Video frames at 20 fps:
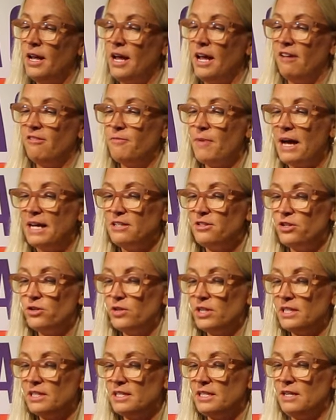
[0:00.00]
If my
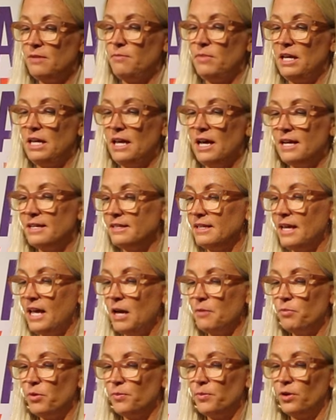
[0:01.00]
students see me as
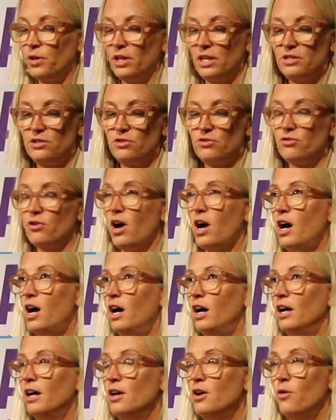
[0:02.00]
capable and
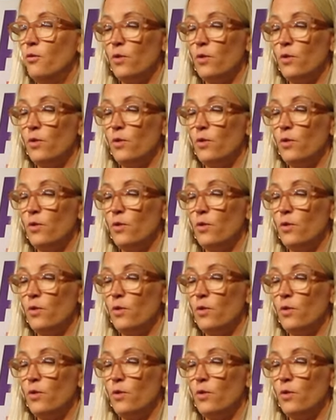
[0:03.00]
strong